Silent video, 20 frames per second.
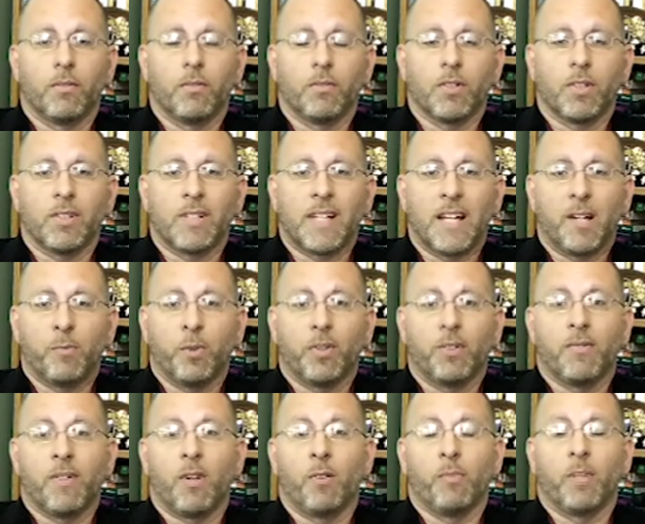Sustainable
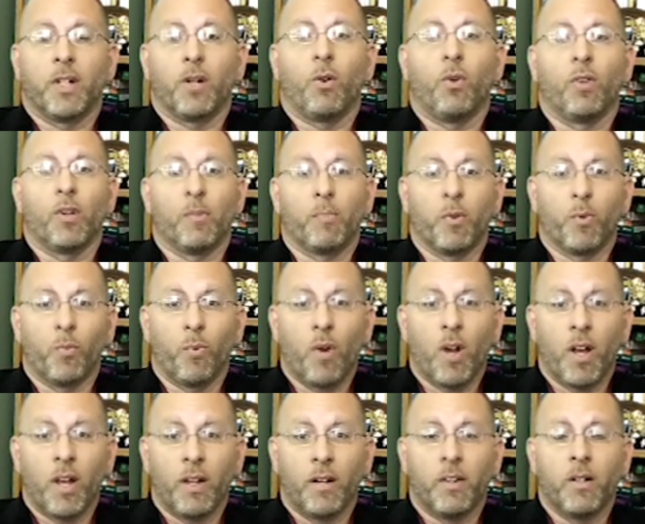Development Goal number
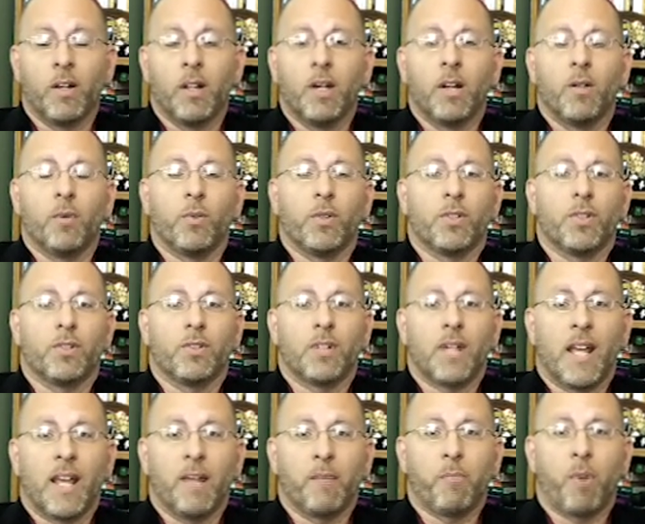1, which is
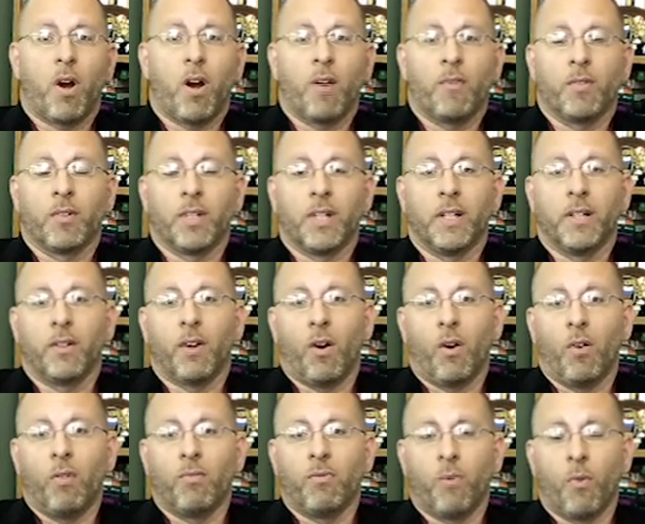to end poverty in
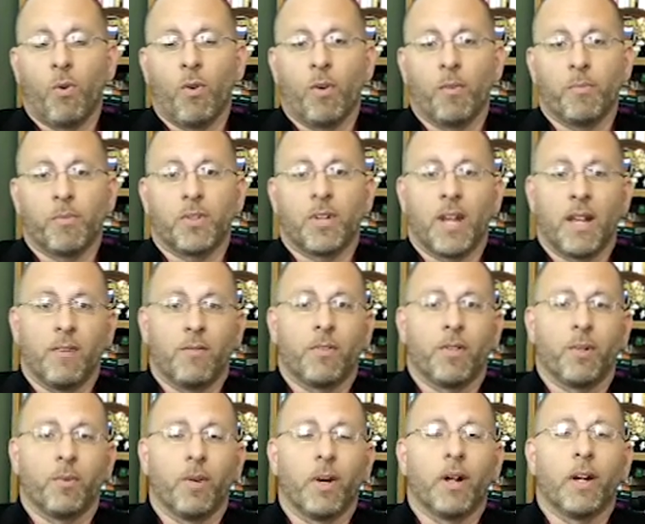all forms
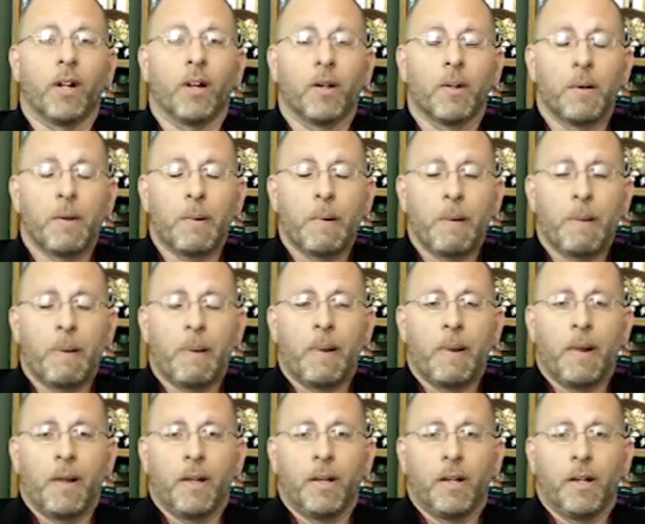everywhere.
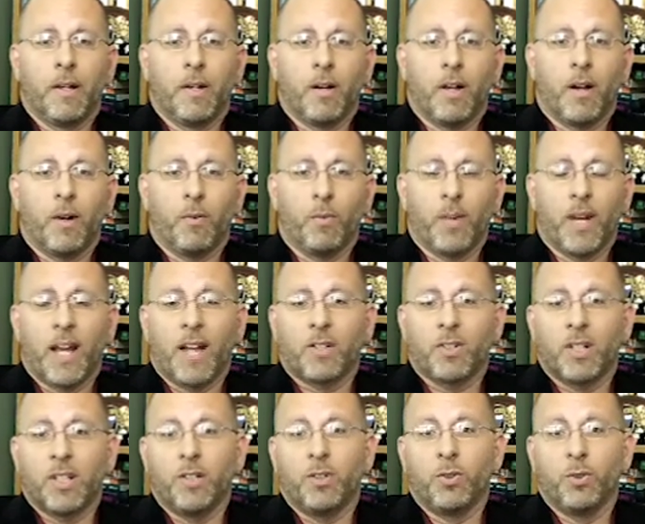We
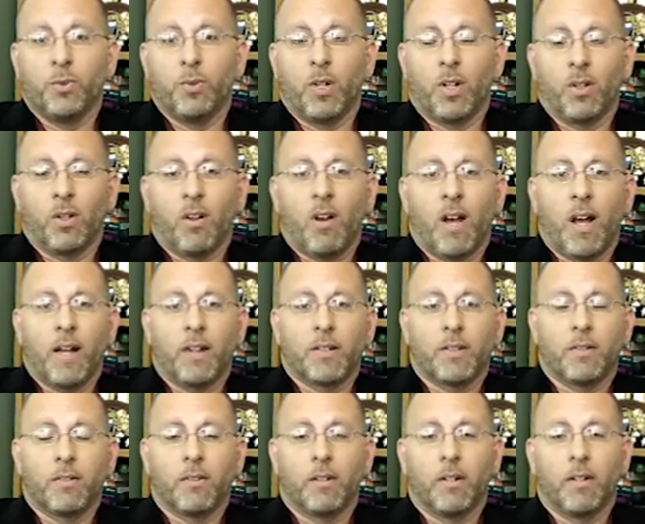actually do a lot
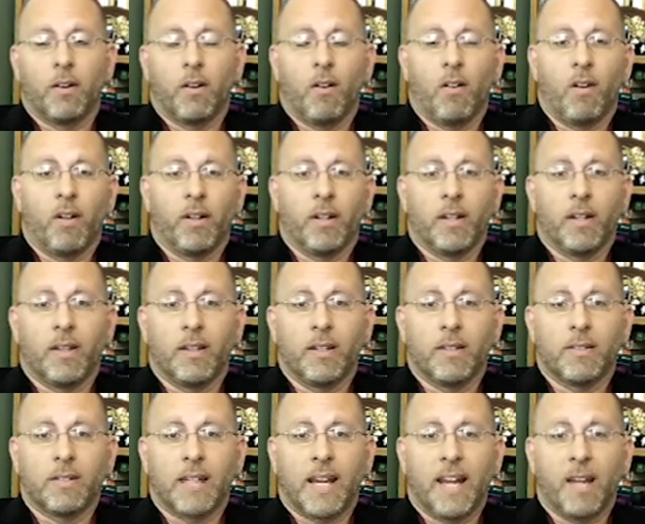on
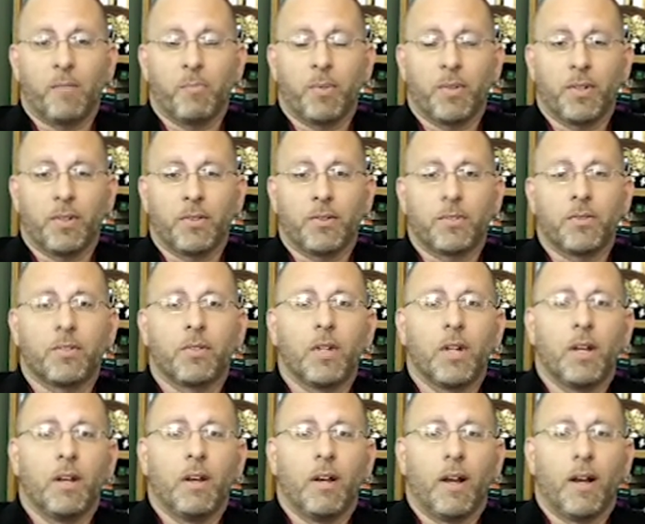this campus
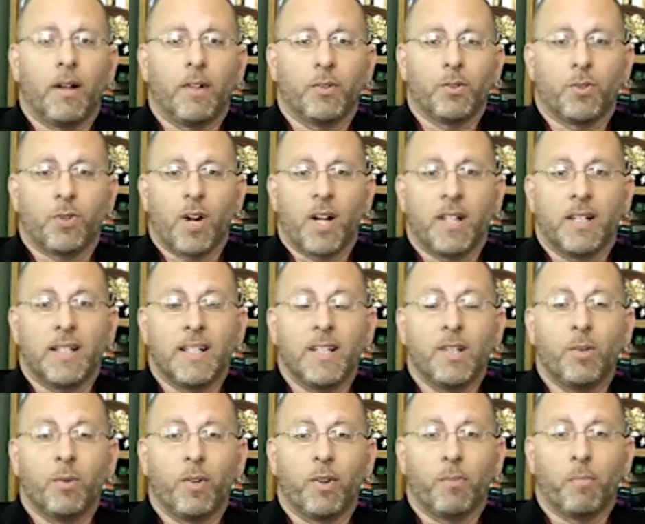to try to
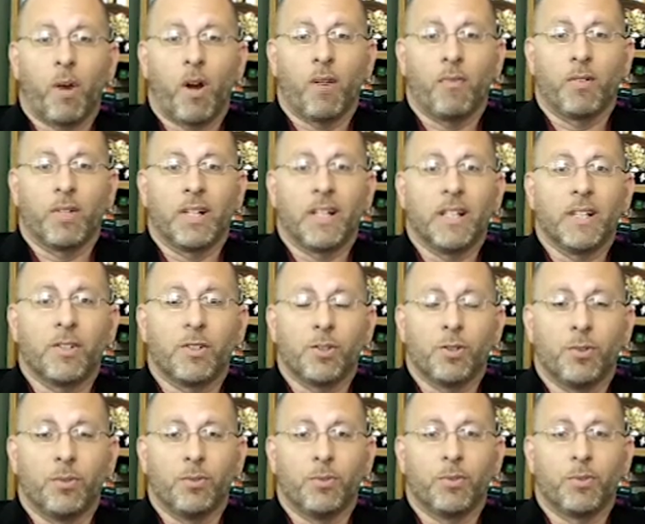deal with poverty
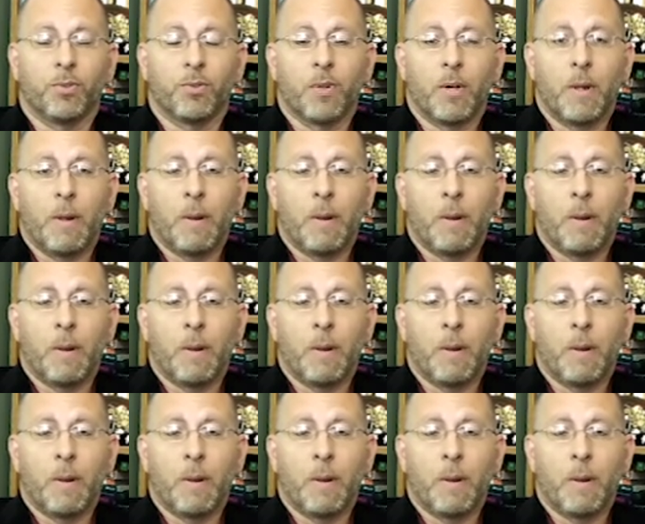issues.